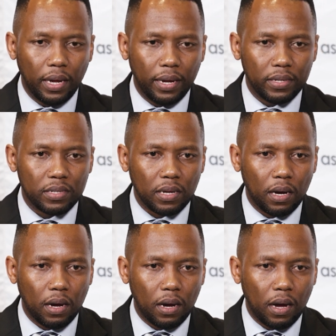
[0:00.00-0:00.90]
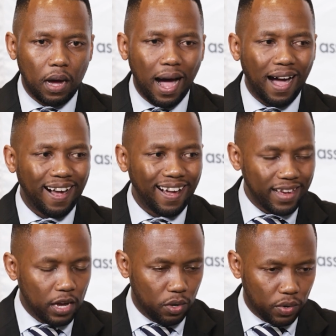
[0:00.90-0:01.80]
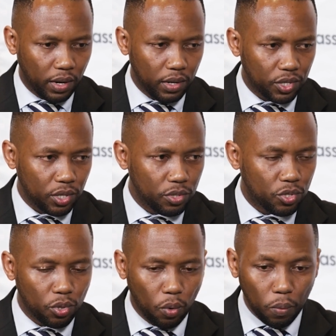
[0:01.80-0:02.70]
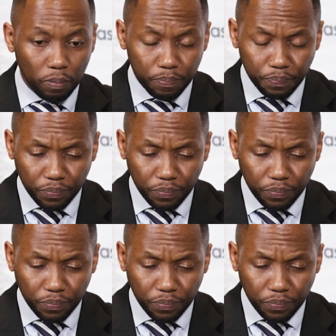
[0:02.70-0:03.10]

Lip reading: is a high allocation to